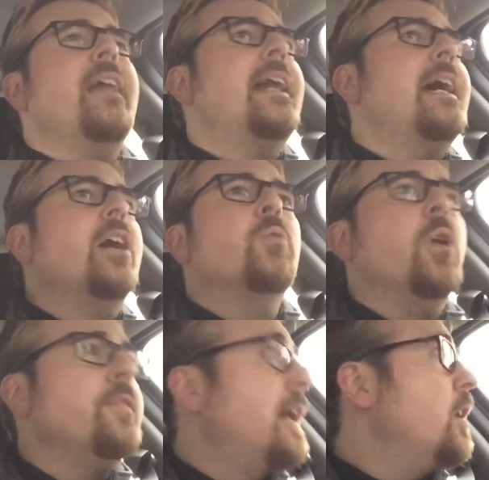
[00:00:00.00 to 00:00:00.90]
that
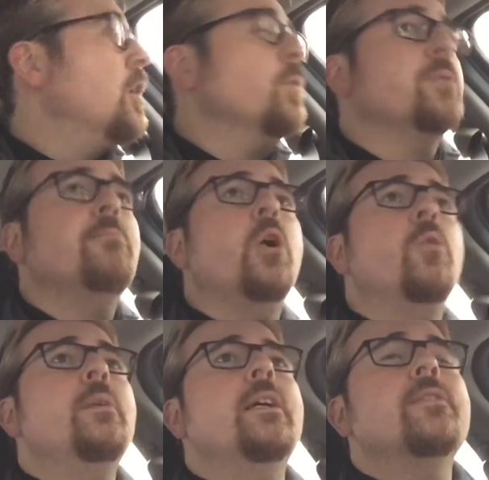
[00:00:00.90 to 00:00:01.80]
awkward
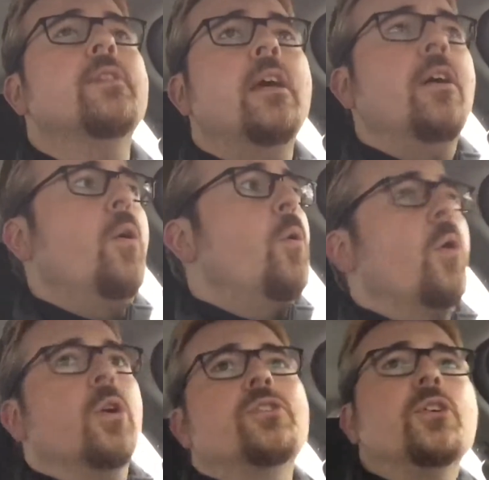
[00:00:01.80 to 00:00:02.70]
moment
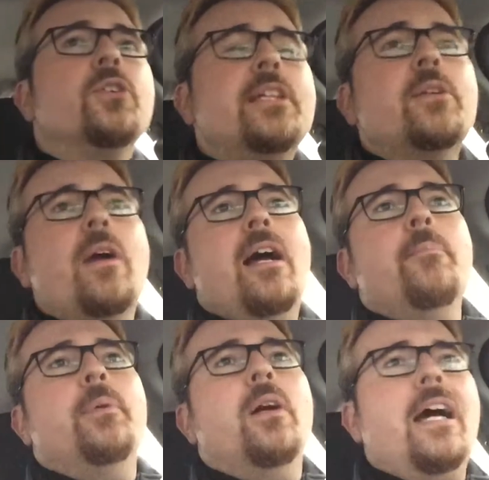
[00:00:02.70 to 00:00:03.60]
or Dirty
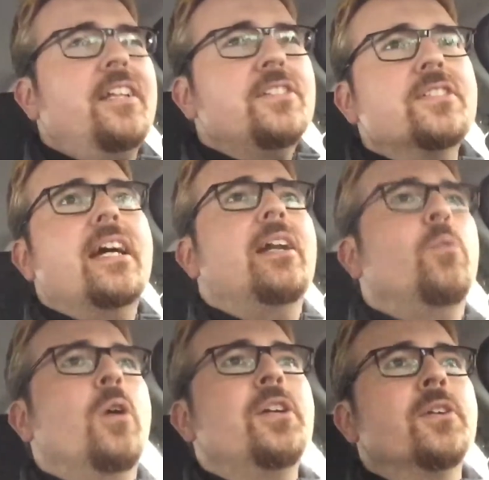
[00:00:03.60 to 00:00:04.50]
Grandpa, and you're just kind of
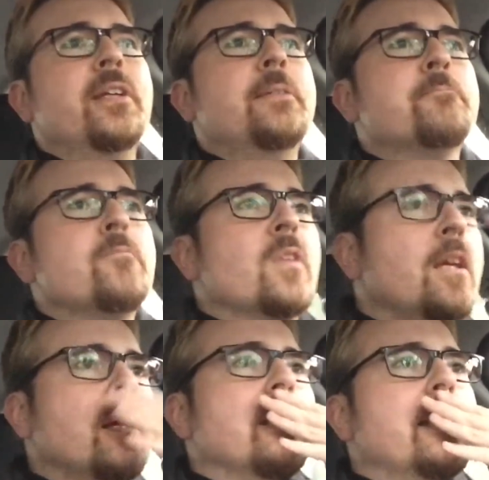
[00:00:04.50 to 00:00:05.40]

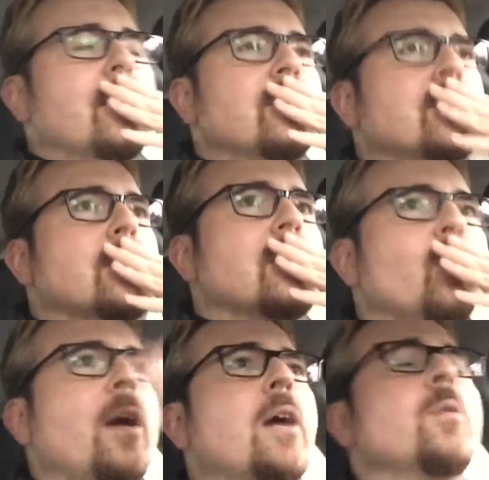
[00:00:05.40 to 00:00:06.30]
wondering, like,
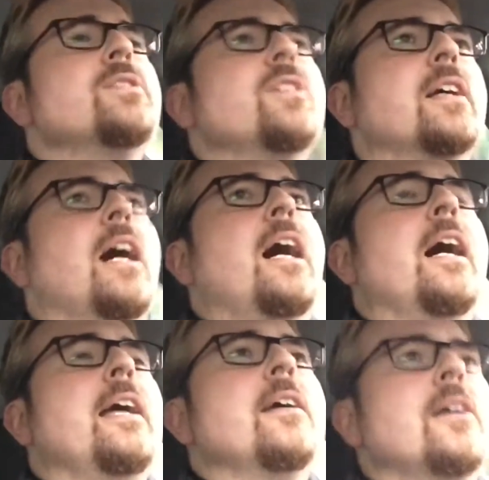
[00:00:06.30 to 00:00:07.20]
where was the
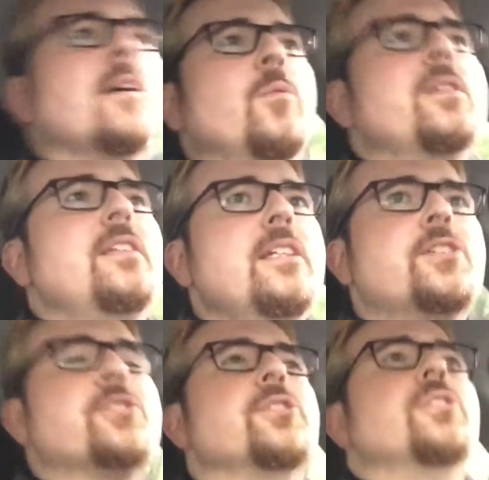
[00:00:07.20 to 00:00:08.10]
guy with the
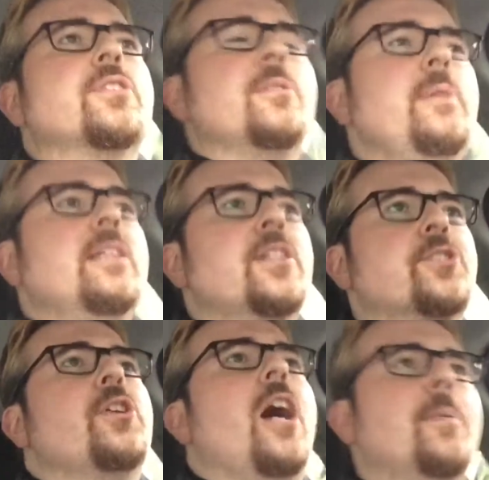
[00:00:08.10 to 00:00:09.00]
assured comedic
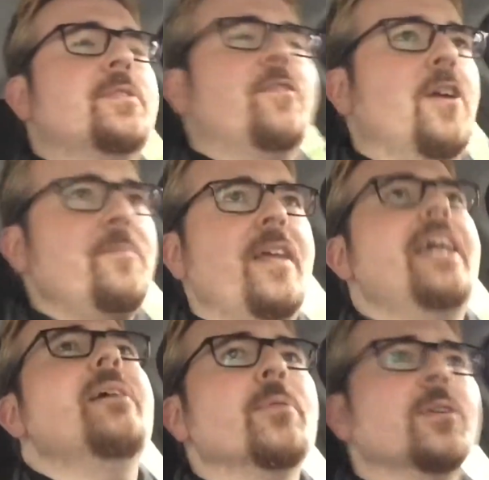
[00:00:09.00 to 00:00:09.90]
chops from
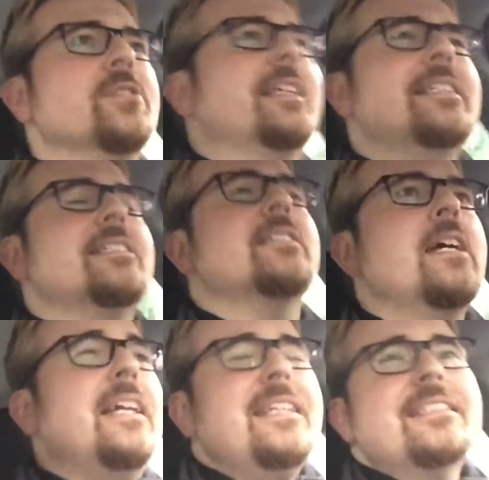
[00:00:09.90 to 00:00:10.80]
Neighbors? Like, it's just,
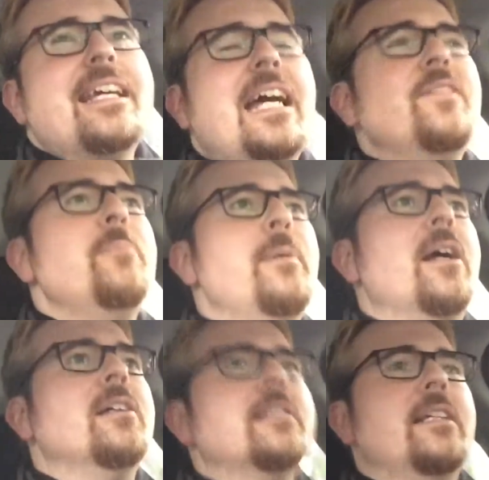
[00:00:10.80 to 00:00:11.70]
and it's kind of
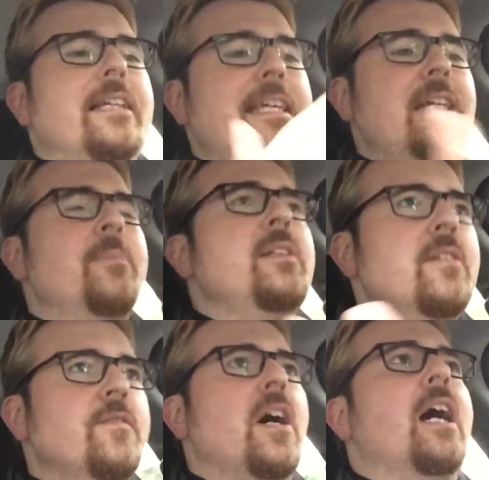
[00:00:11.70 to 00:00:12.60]
embarrassing. Like, him and
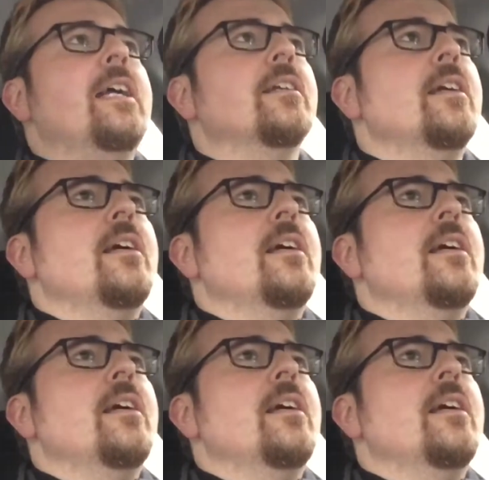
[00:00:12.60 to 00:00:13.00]
Devine,